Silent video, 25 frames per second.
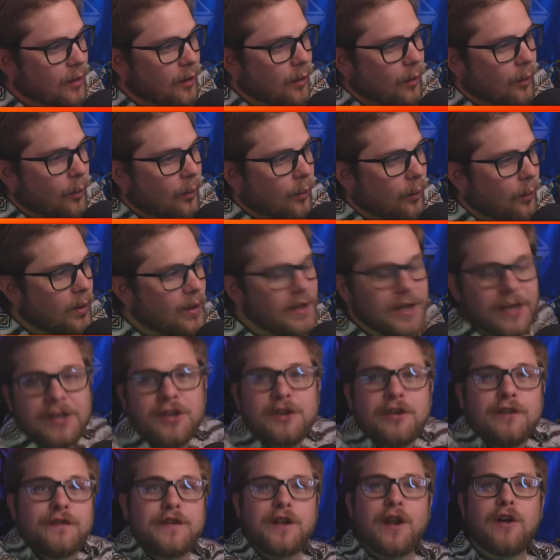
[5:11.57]
what do you
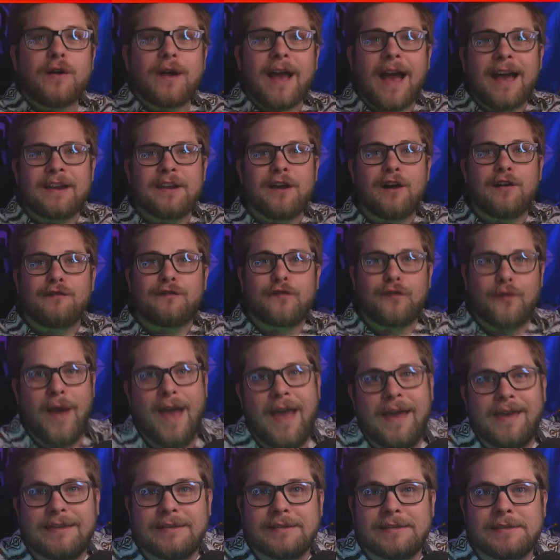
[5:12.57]
do if you don't got no
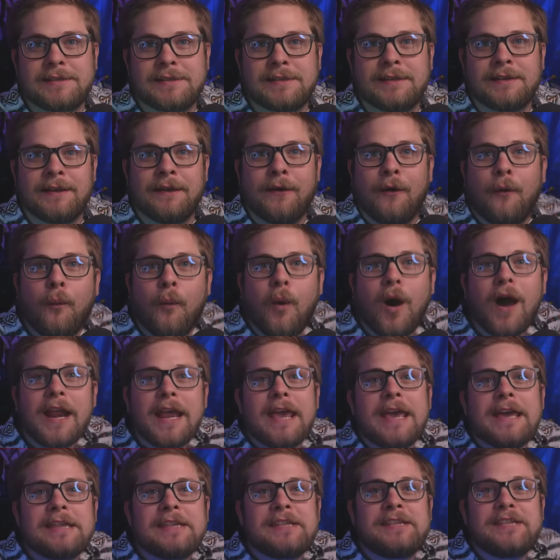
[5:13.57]
friends? What do
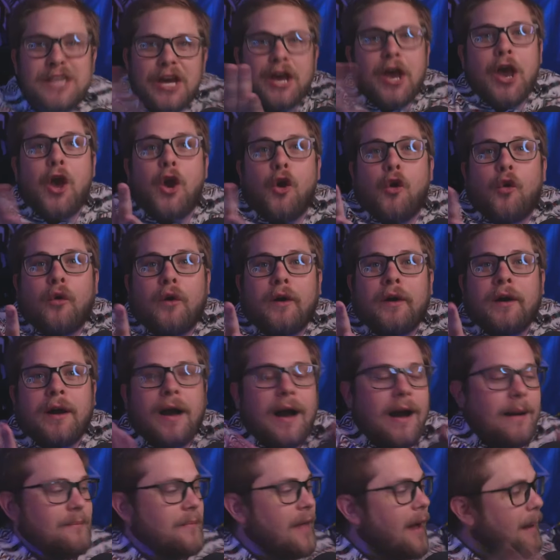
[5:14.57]
you do?
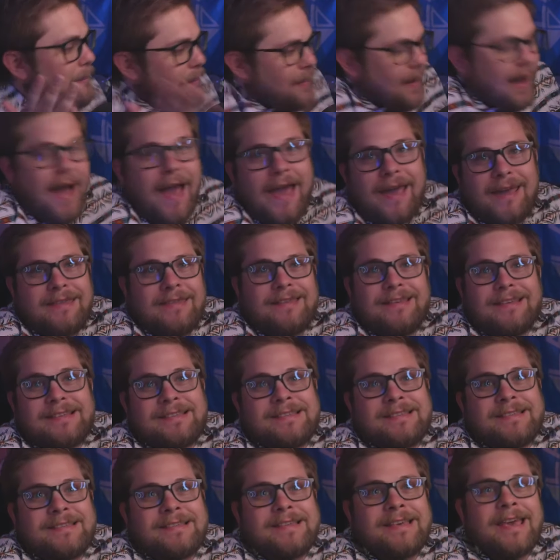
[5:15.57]
I'm not buying this
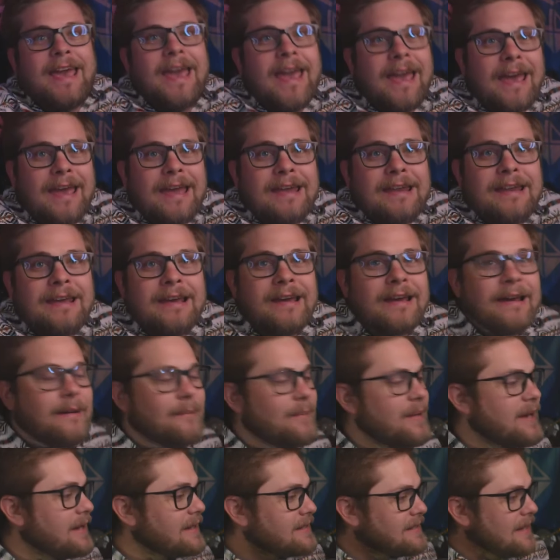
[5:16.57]
skin
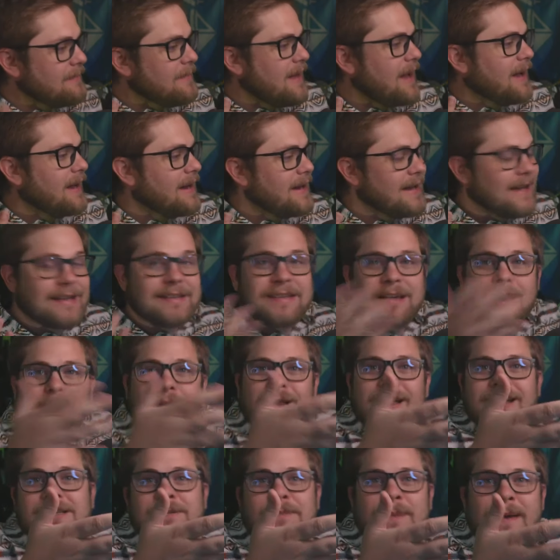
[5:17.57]
because I'm not going to get double
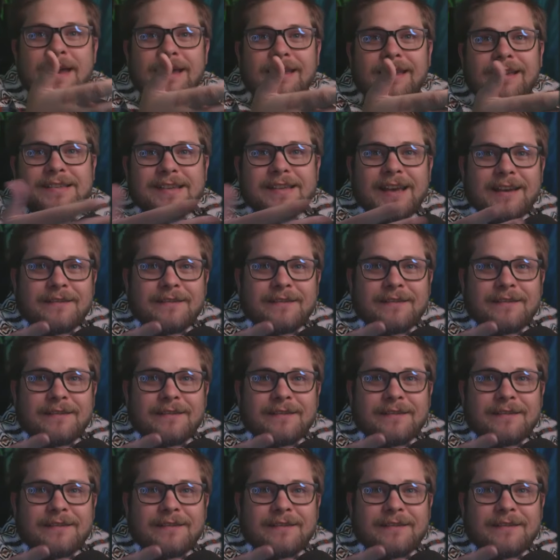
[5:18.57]
X P unless I have